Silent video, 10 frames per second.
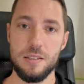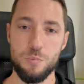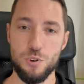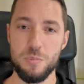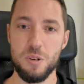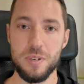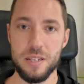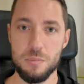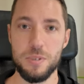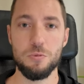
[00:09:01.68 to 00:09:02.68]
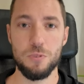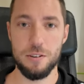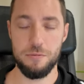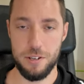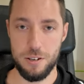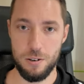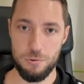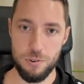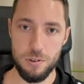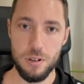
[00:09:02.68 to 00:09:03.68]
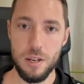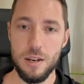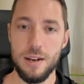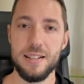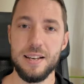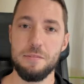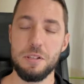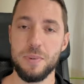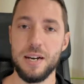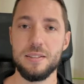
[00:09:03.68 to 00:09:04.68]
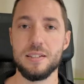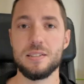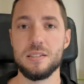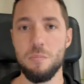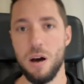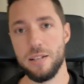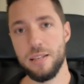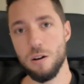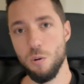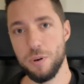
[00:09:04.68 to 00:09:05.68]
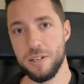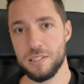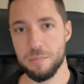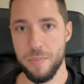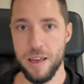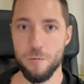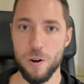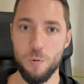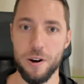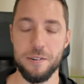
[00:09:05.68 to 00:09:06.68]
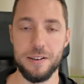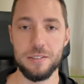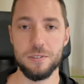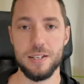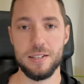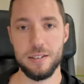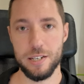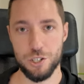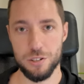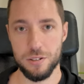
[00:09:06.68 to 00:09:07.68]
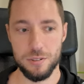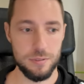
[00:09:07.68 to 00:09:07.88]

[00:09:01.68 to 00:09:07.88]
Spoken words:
in premium gigabit Wi-Fi hardware, and have in mind that some IT companies may require internet connection.